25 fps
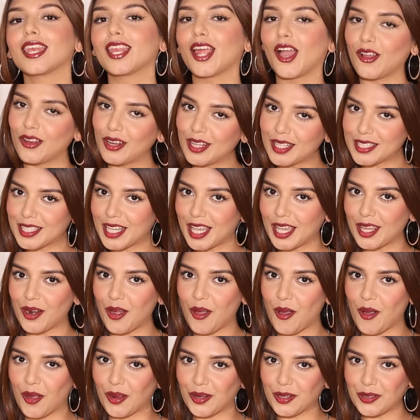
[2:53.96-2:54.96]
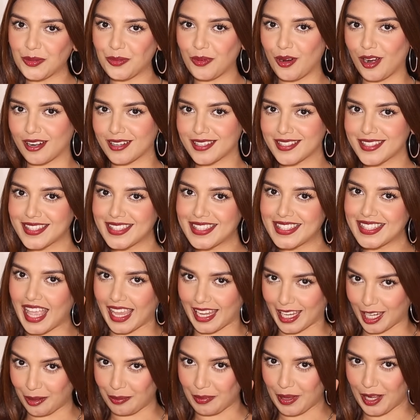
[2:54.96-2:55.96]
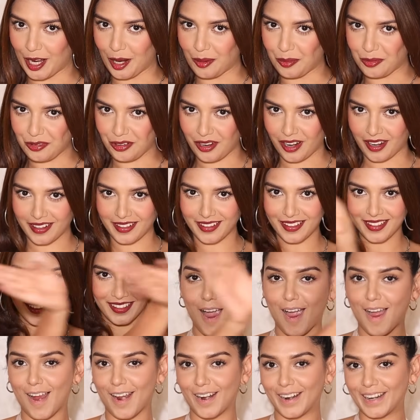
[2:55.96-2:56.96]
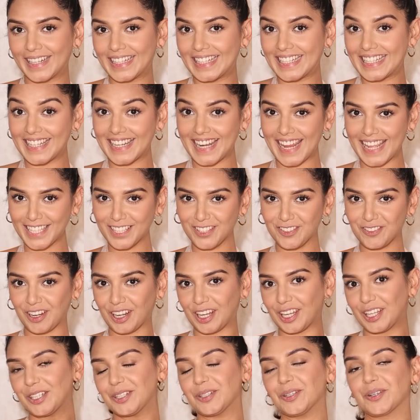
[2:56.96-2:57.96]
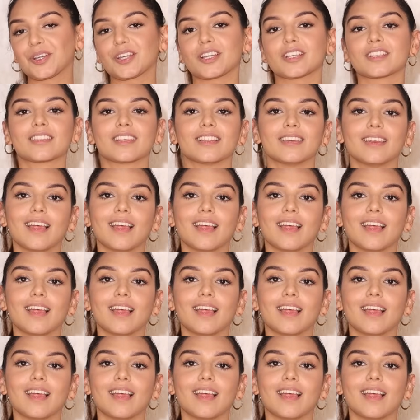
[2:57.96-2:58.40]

Now let's get on to our second makeup trend. Our next trending look is the